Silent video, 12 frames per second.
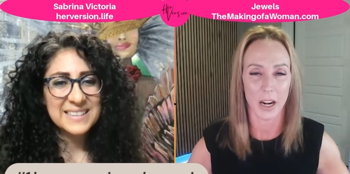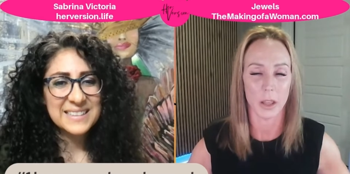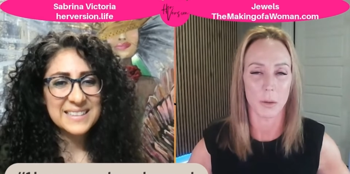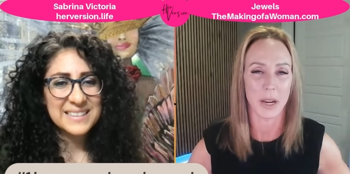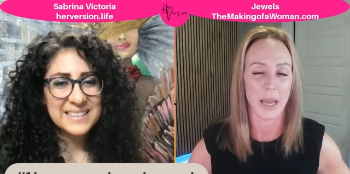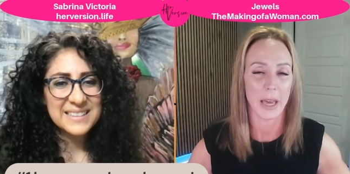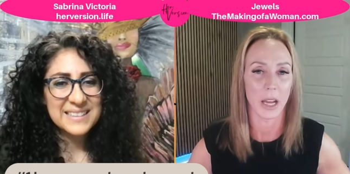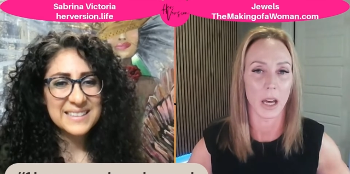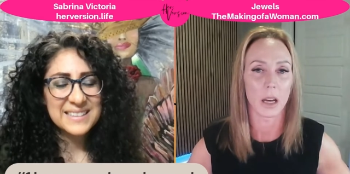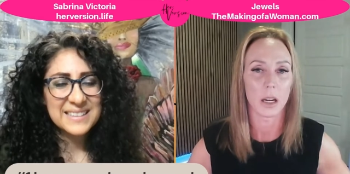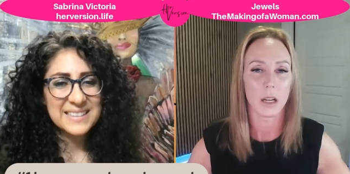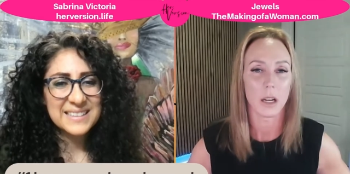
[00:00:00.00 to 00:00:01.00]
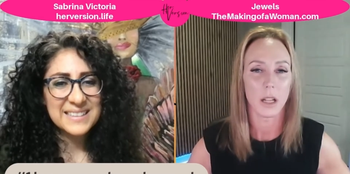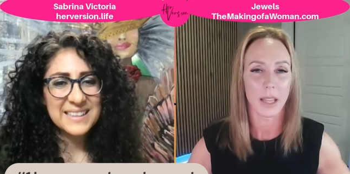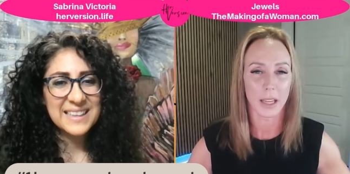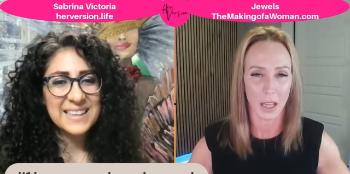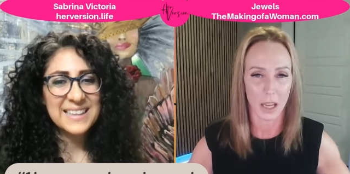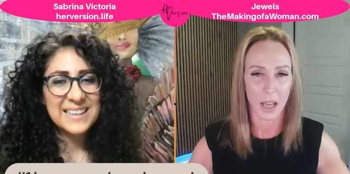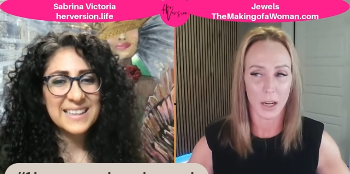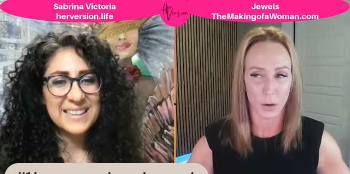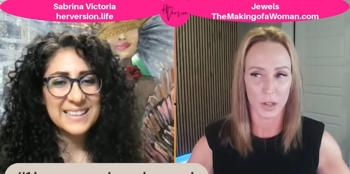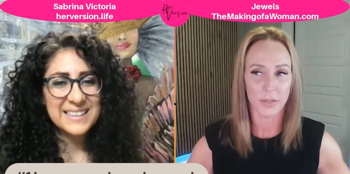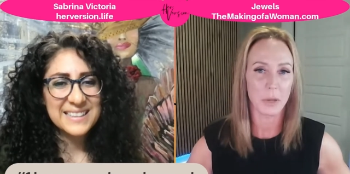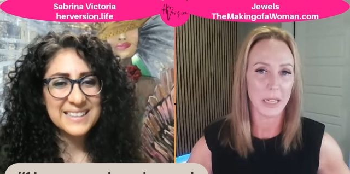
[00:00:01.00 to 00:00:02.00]
Speaker 1: out of the banana. Like in
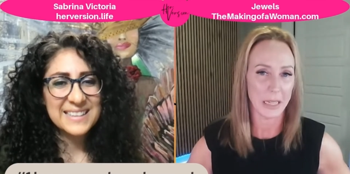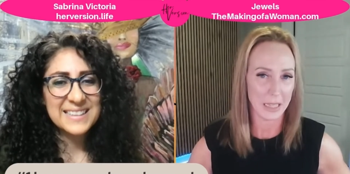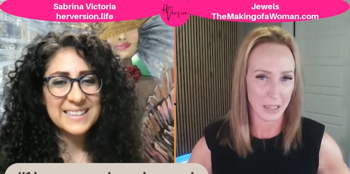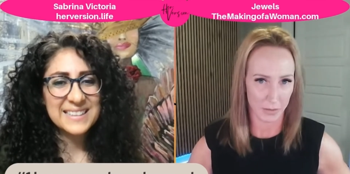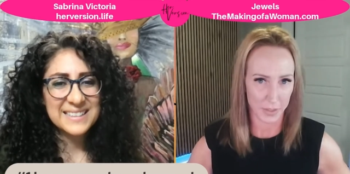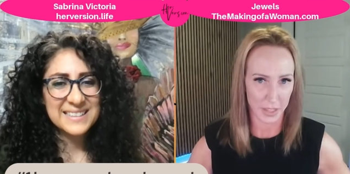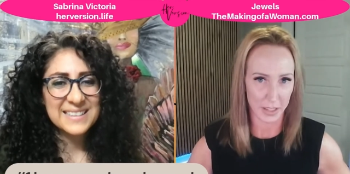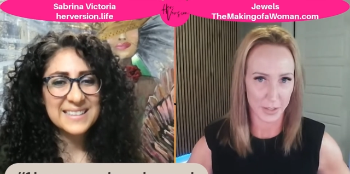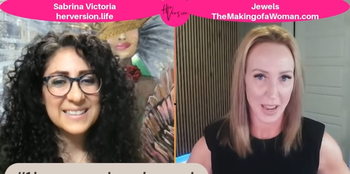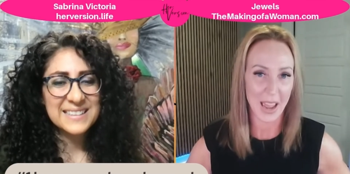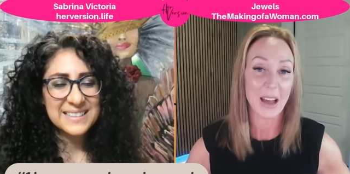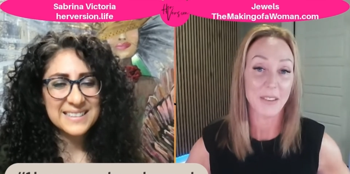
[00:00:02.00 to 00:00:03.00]
order for me to give this, I